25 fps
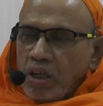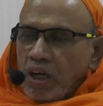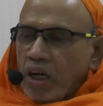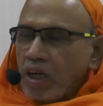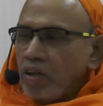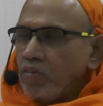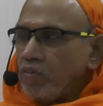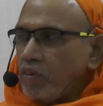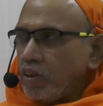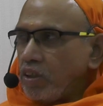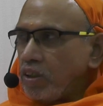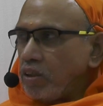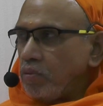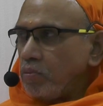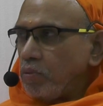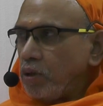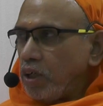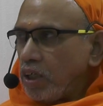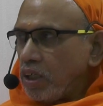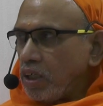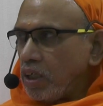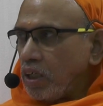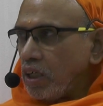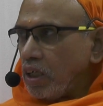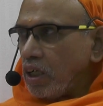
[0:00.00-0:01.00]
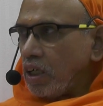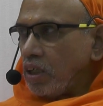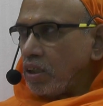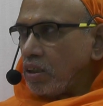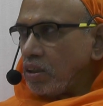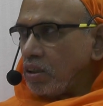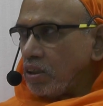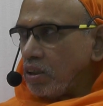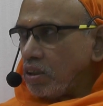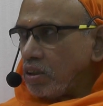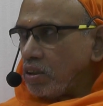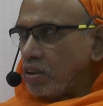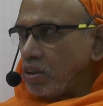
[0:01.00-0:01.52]
And when they make a
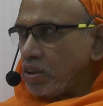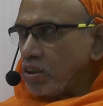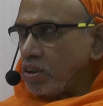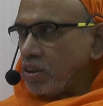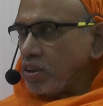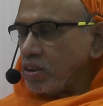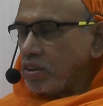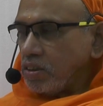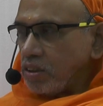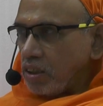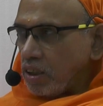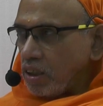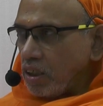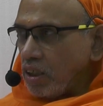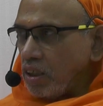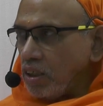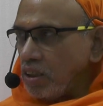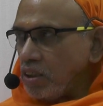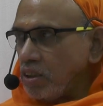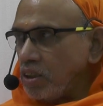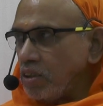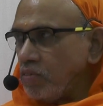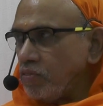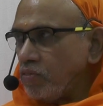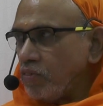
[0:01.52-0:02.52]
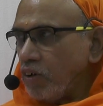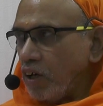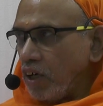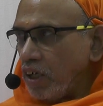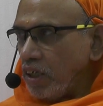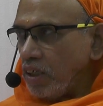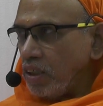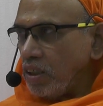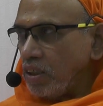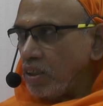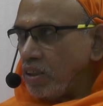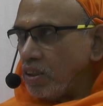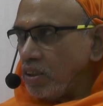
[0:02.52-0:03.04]
categorization, suddenly they
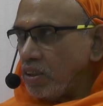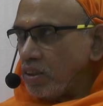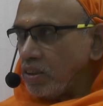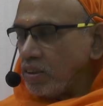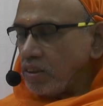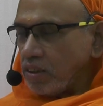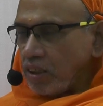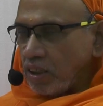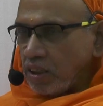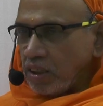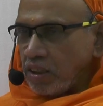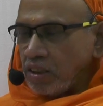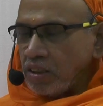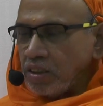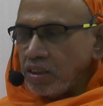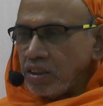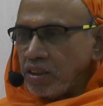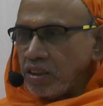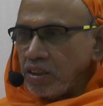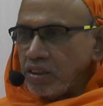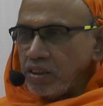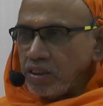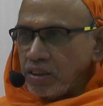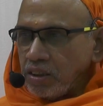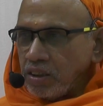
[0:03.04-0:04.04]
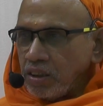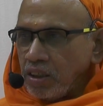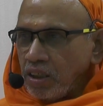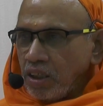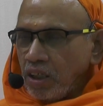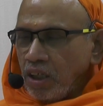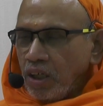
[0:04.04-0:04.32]
find certain things